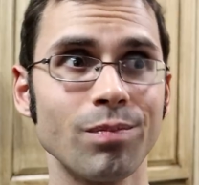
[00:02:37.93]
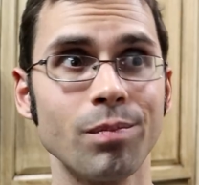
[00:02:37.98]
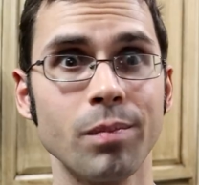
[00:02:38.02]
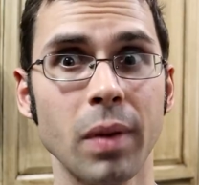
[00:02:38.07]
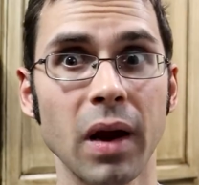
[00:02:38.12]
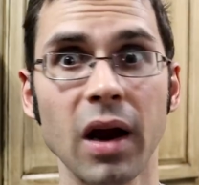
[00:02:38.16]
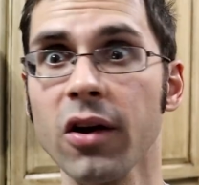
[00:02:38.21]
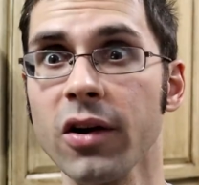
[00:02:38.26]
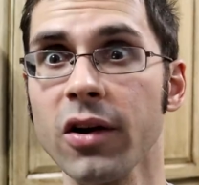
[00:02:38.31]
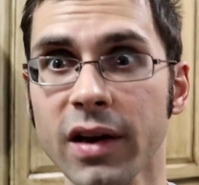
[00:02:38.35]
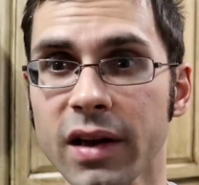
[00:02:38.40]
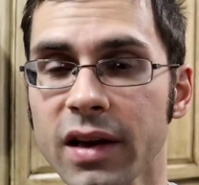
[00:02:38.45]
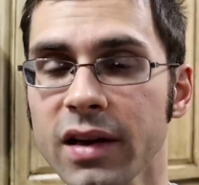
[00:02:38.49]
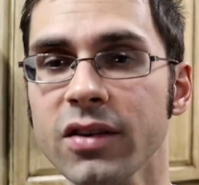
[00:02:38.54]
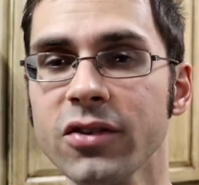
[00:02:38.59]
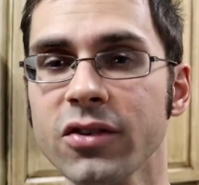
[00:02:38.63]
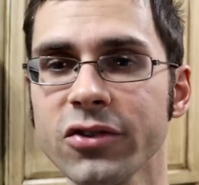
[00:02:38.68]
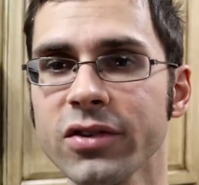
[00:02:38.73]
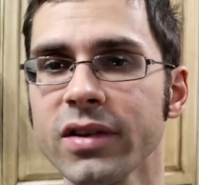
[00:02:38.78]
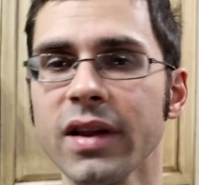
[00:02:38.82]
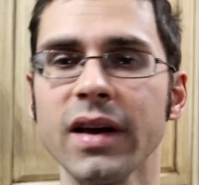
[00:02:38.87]

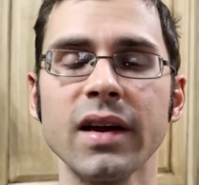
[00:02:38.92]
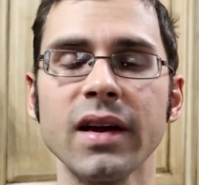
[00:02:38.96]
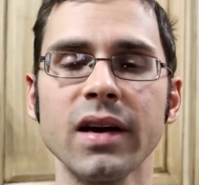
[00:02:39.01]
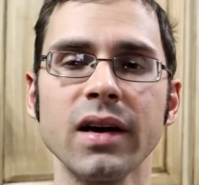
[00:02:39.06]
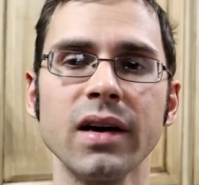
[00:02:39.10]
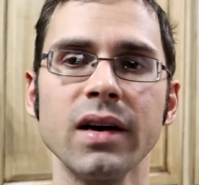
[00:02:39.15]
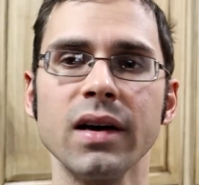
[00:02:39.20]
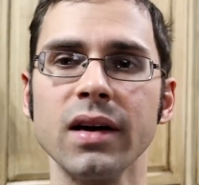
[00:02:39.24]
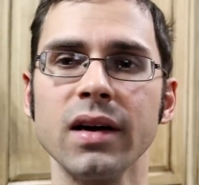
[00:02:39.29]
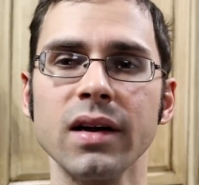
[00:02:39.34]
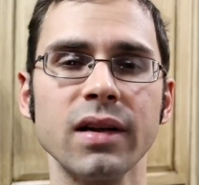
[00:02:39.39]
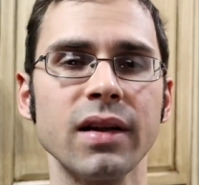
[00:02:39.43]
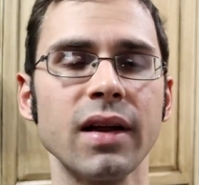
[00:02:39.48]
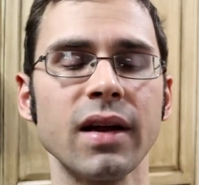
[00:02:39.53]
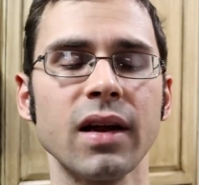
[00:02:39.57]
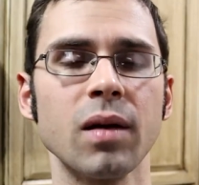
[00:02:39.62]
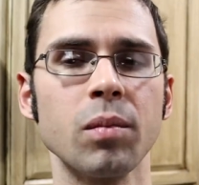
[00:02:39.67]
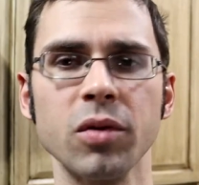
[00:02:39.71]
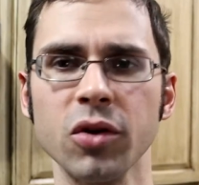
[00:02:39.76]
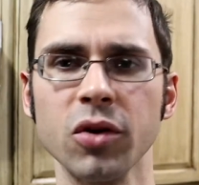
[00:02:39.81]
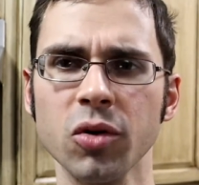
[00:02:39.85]
berry-ish, like
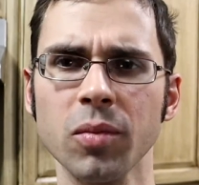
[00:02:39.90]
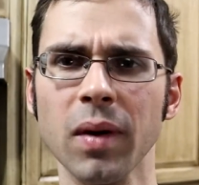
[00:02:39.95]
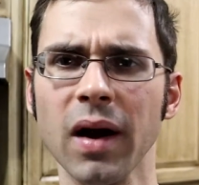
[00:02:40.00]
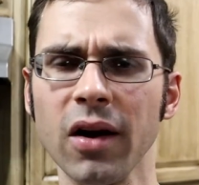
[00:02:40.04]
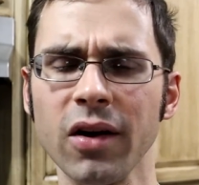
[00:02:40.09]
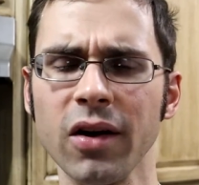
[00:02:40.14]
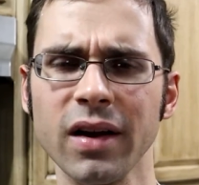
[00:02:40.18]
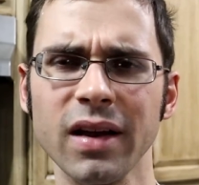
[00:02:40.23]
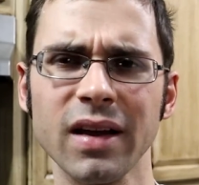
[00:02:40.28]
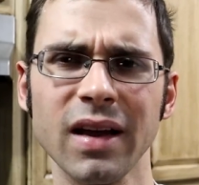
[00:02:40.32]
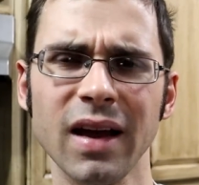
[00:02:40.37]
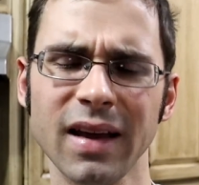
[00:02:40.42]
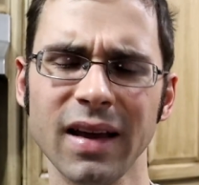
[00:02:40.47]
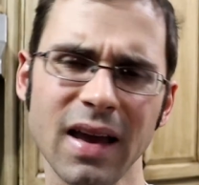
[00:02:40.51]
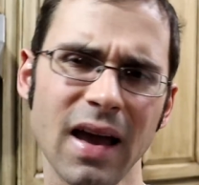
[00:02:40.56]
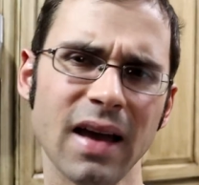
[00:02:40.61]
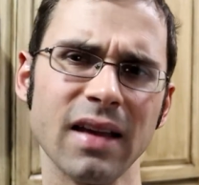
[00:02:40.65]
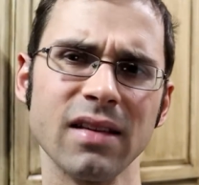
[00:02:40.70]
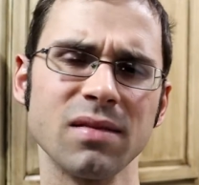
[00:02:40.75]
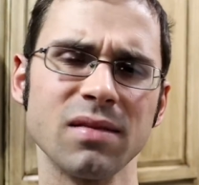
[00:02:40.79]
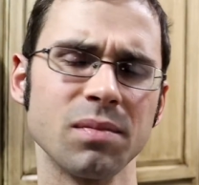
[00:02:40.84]
a blueberry, I
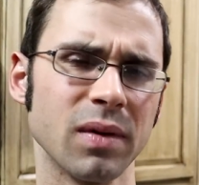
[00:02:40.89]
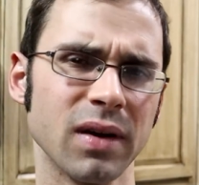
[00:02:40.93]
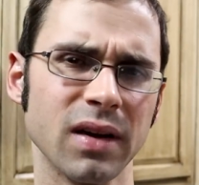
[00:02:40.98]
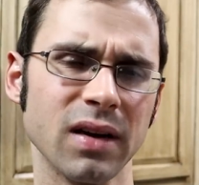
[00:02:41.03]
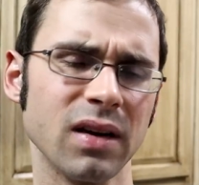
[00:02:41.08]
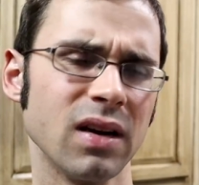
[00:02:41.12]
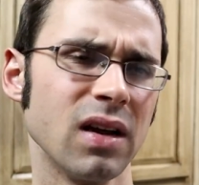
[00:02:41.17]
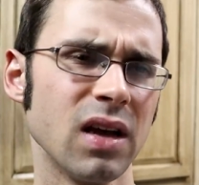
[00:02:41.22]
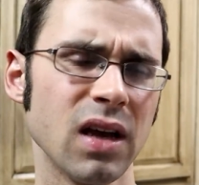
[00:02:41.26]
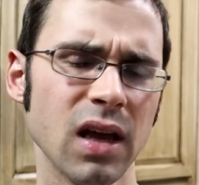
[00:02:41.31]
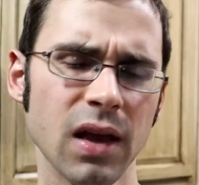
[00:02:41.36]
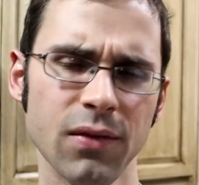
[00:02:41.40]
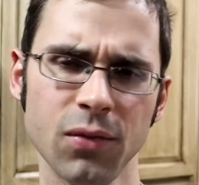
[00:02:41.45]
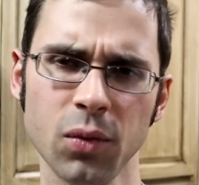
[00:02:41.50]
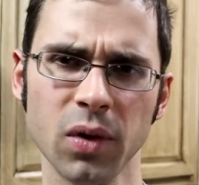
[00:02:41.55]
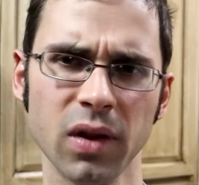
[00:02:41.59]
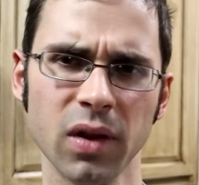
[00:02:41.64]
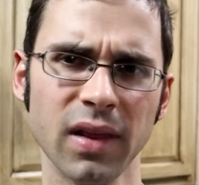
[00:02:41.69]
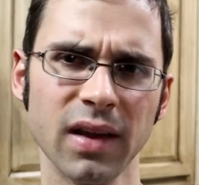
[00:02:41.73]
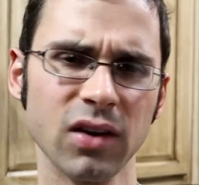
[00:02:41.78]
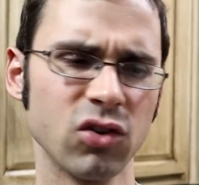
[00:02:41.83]
guess, but if you
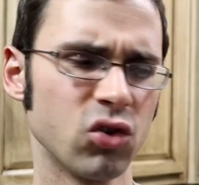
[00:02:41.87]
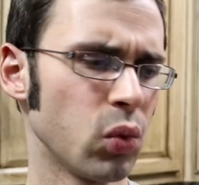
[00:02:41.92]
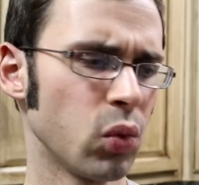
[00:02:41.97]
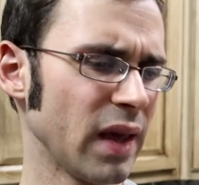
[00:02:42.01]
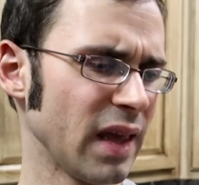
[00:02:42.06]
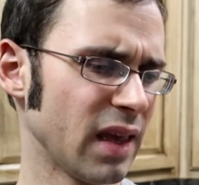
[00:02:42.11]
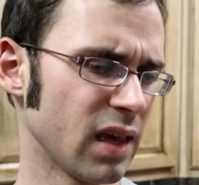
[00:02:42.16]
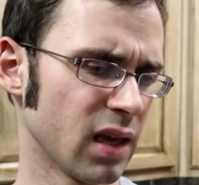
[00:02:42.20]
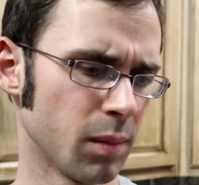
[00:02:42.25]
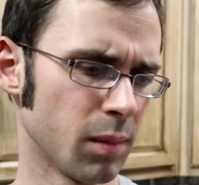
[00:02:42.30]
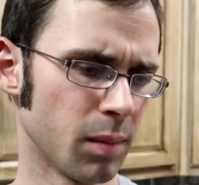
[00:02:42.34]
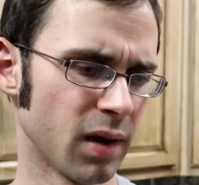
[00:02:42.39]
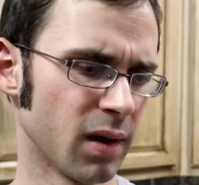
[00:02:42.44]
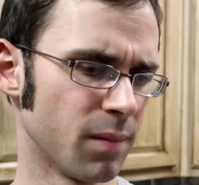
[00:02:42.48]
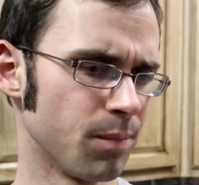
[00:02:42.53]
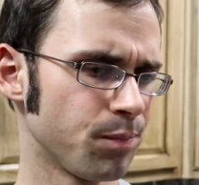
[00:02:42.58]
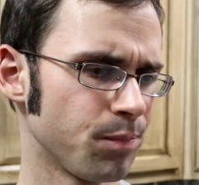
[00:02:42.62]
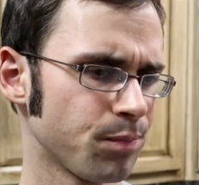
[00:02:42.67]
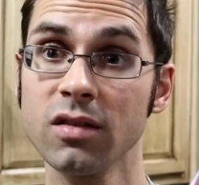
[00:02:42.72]
were to tweak it a bit.